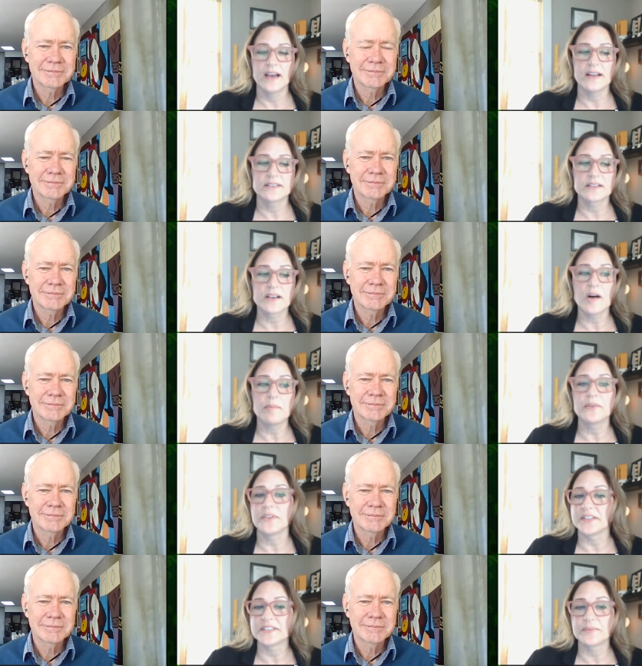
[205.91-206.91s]
Speaker 1: uh, to
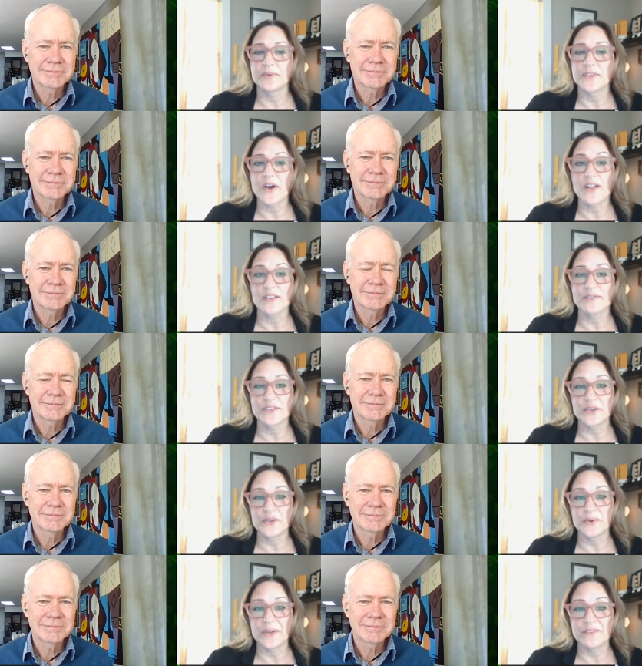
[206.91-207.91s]
couple this with all of
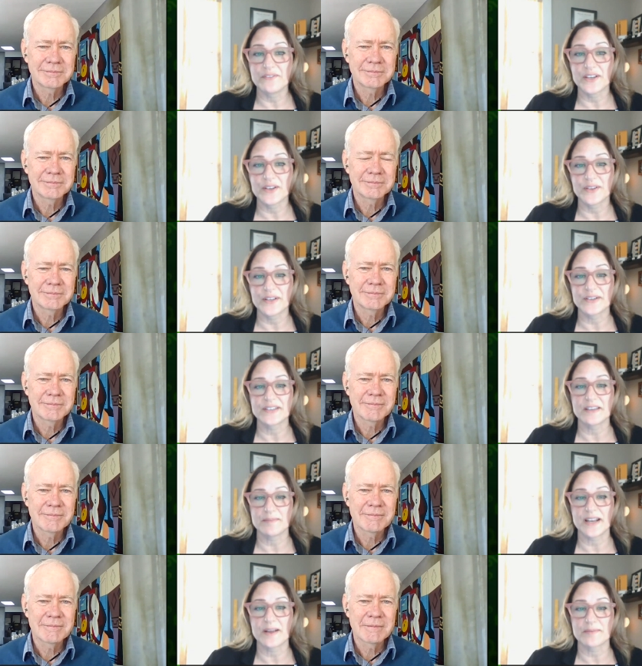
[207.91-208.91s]
the new in-vehicle
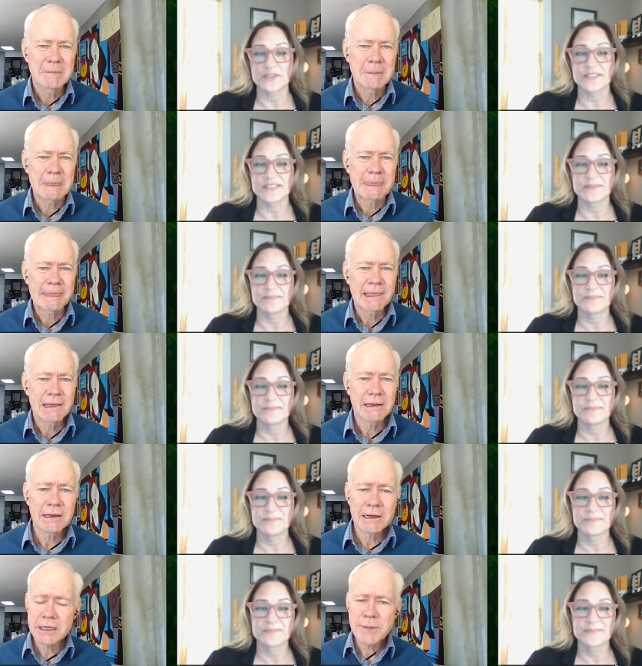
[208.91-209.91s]
entertainment options.
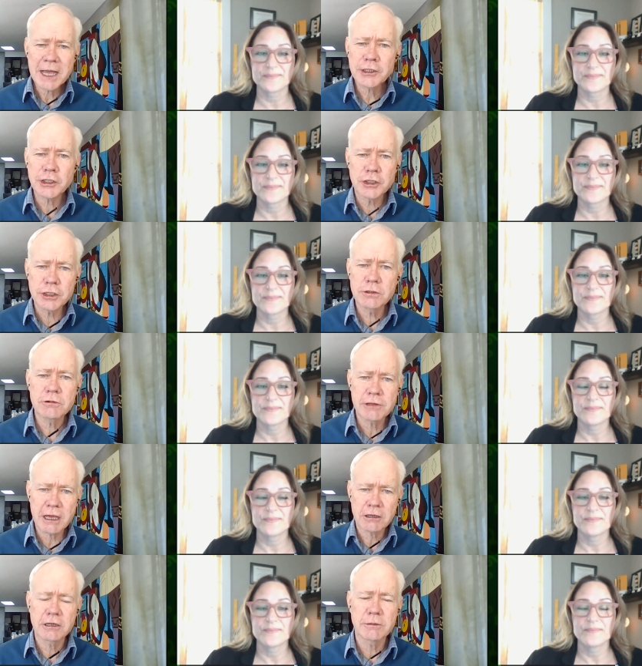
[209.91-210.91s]
And I
Speaker 2: imagine
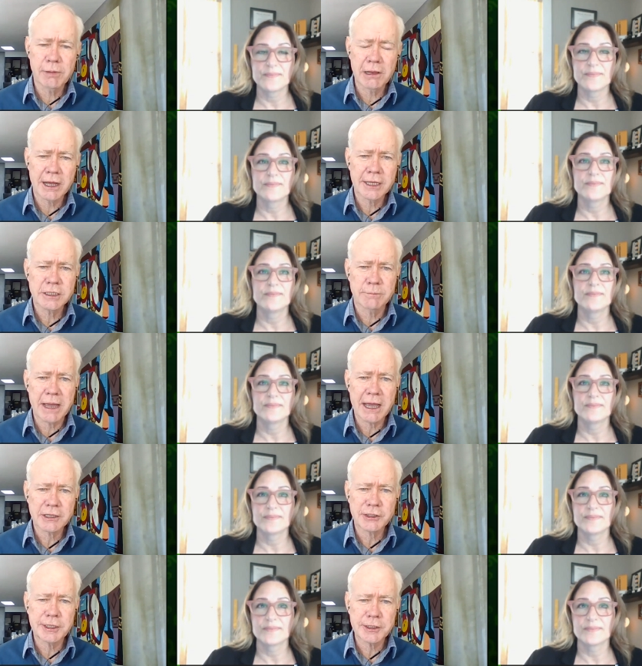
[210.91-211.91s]
too that could apply to
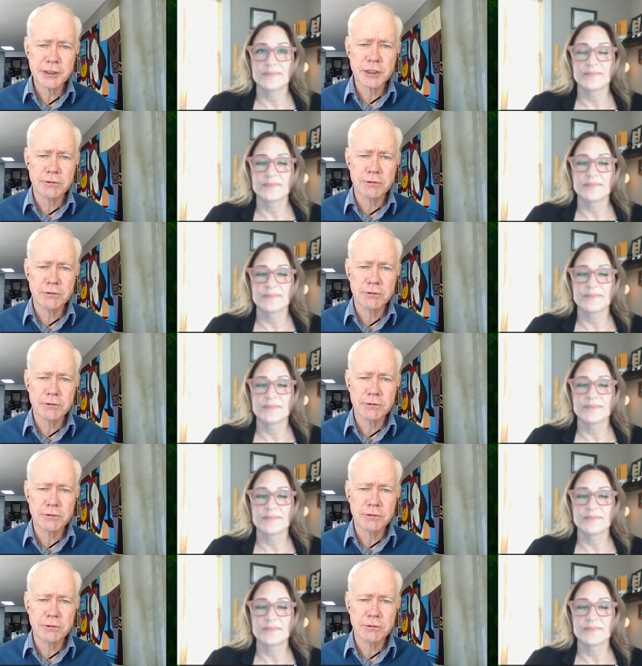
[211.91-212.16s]
backseat